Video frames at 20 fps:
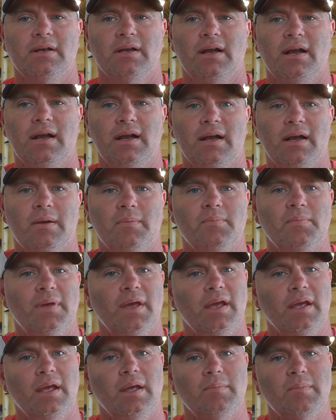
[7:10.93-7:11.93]

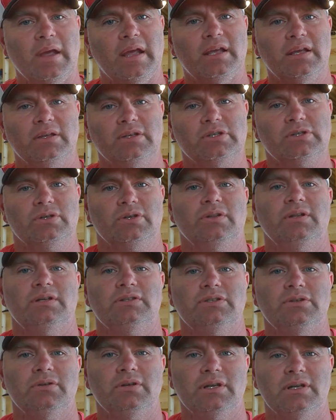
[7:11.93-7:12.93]
And making sure
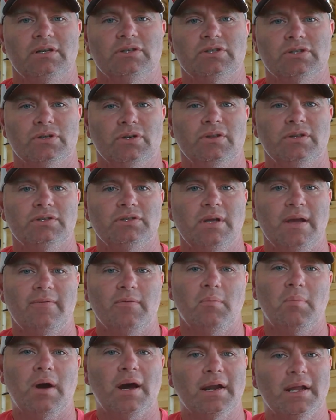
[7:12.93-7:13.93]
that you can ensure that you have
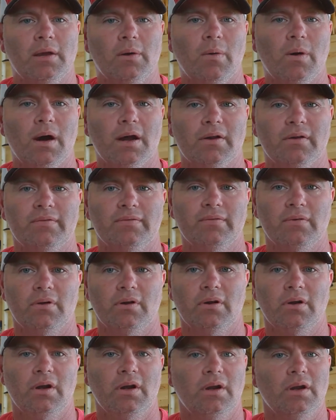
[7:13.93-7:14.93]
a body of water
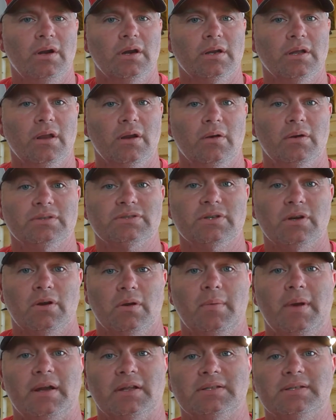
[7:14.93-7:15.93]
for a certain
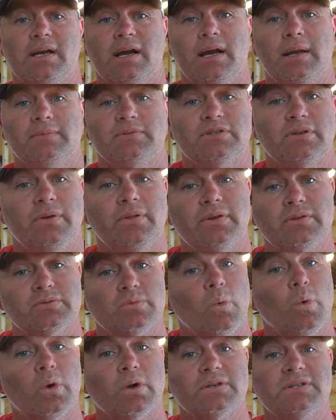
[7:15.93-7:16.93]
amount of time. So there's
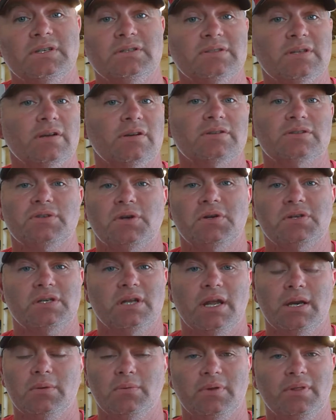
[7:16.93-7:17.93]
warranties that are
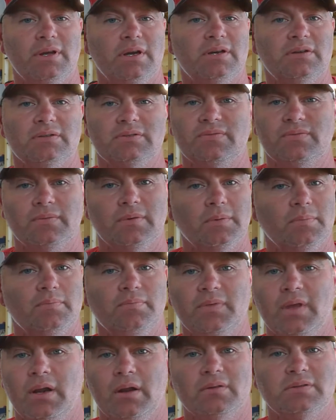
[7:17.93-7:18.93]
associated with those from
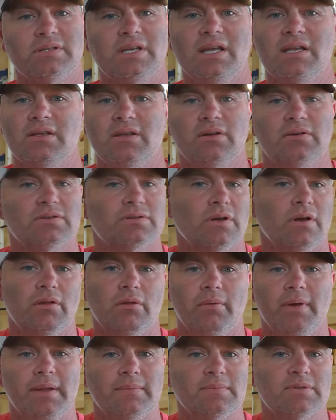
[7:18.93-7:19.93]
10 years all
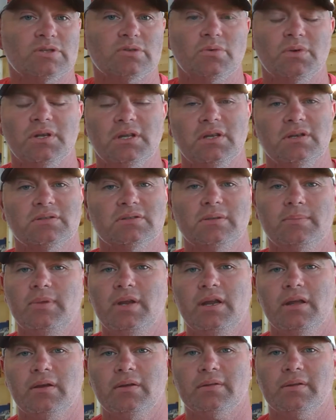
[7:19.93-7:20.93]
the way up to 20 years
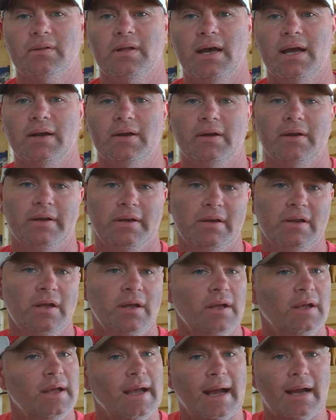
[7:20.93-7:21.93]
depending on the liner and
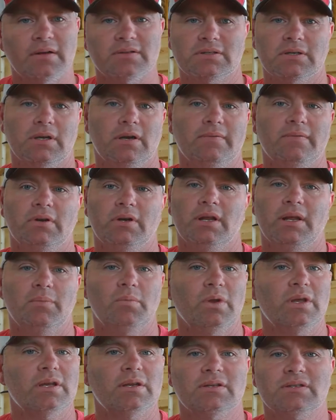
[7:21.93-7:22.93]
how it's covered, and
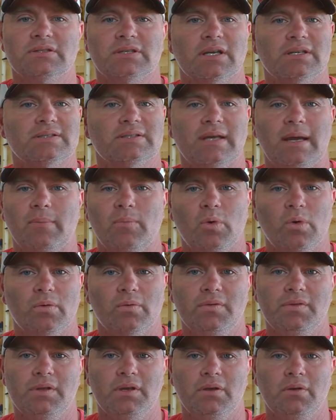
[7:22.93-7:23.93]
we can discuss that more
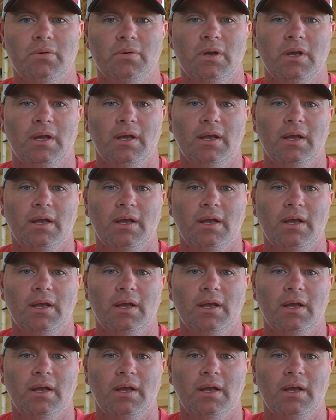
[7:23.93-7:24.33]
with you.